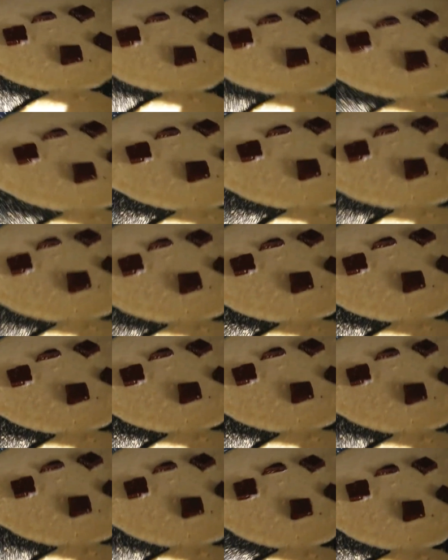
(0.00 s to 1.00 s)
and
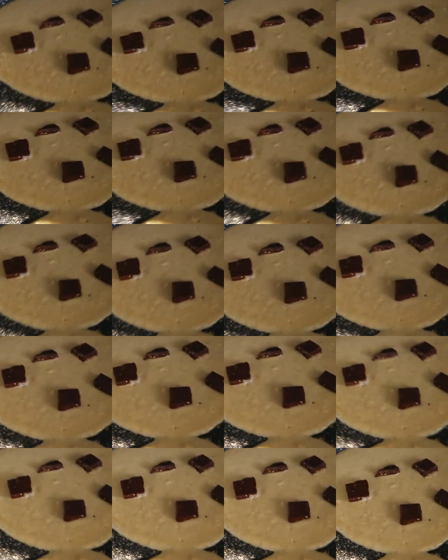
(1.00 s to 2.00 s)
then you're going to flip them over and it's
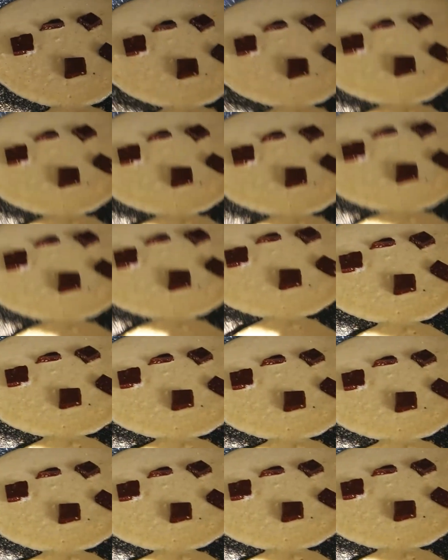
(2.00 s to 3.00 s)
going to be
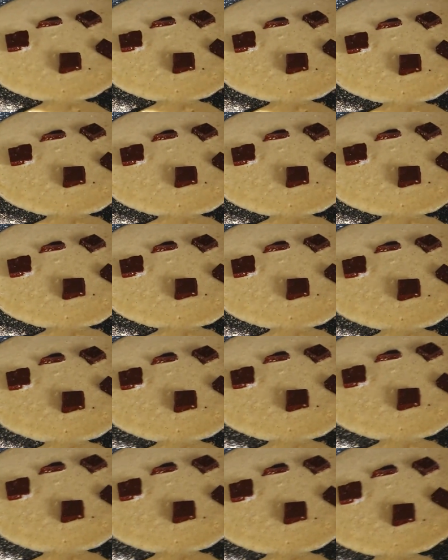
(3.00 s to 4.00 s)
melted
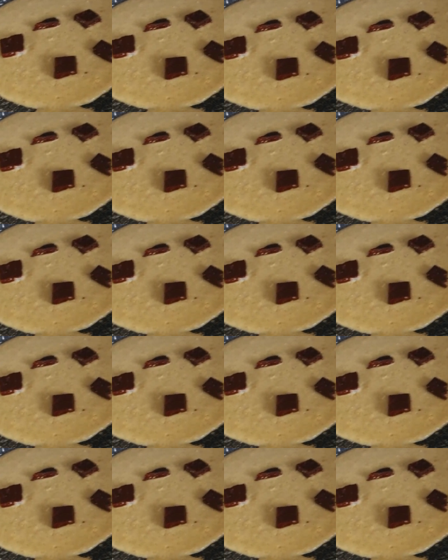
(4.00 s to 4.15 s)
inside the actual